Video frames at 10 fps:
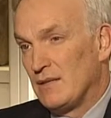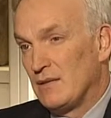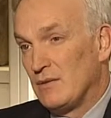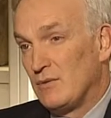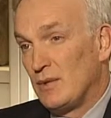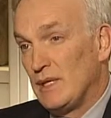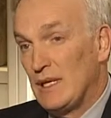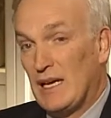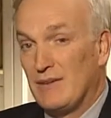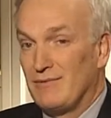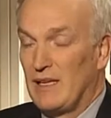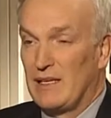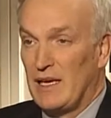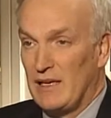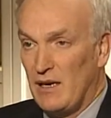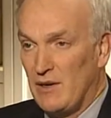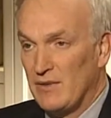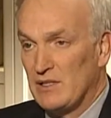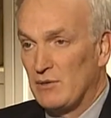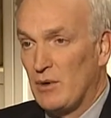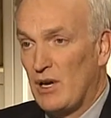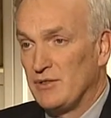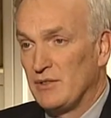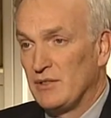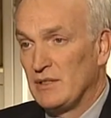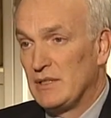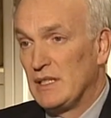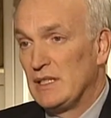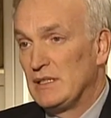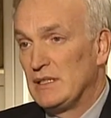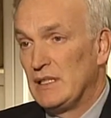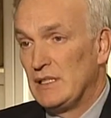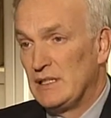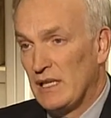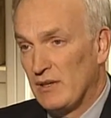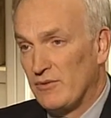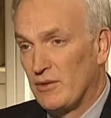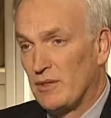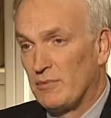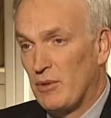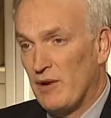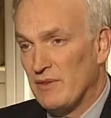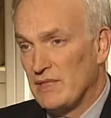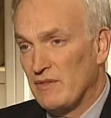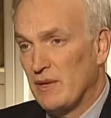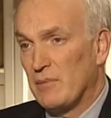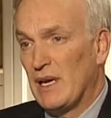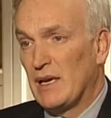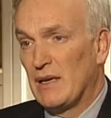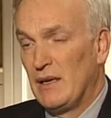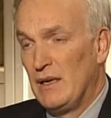So we have, like, the head office of Rogers is there for the province of Quebec.